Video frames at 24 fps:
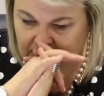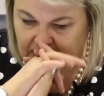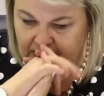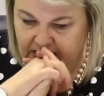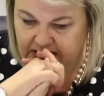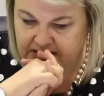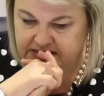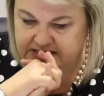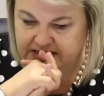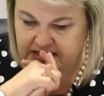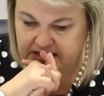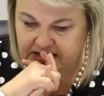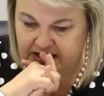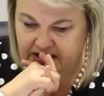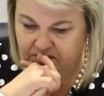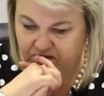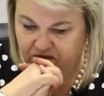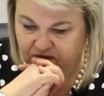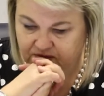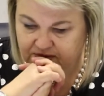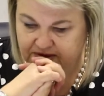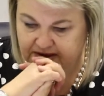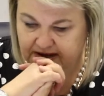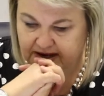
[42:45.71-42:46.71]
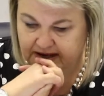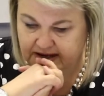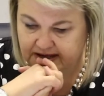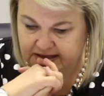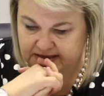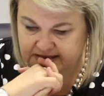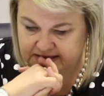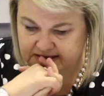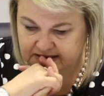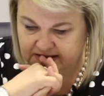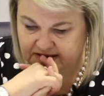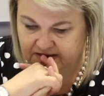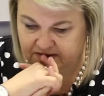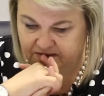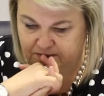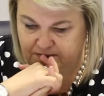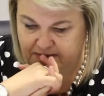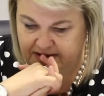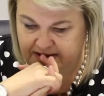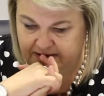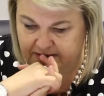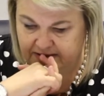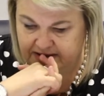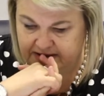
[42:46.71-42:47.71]
It's a claim for nullity of
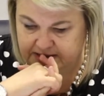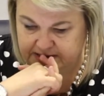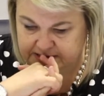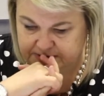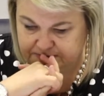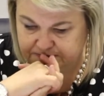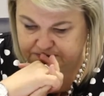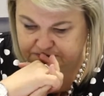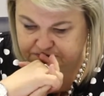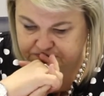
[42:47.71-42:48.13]
marriage,